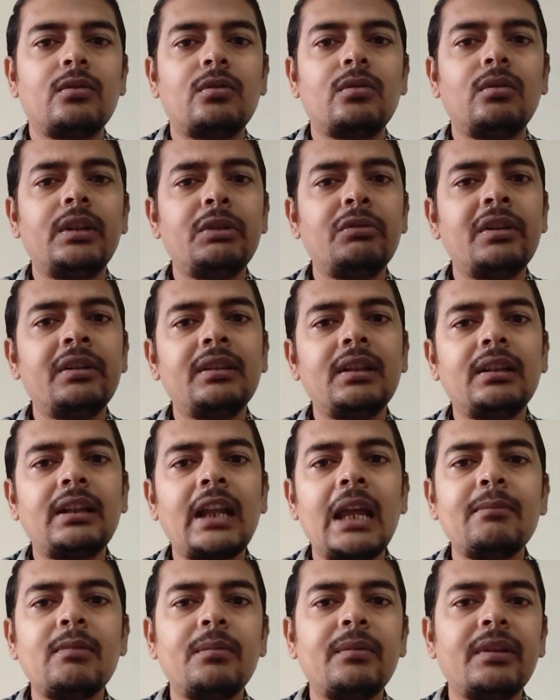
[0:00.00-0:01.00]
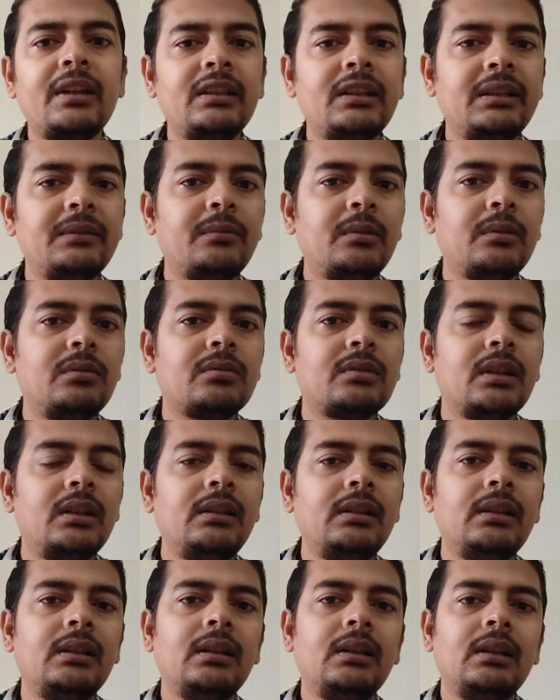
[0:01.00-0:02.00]
So during the time of Green
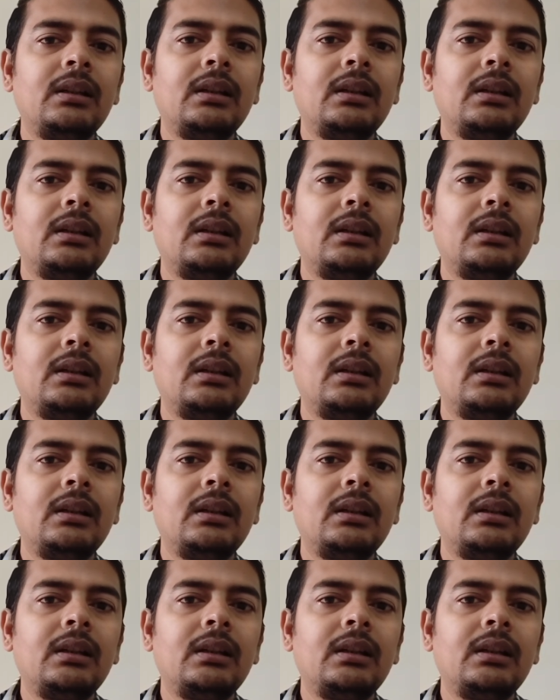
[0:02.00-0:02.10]
Revolution,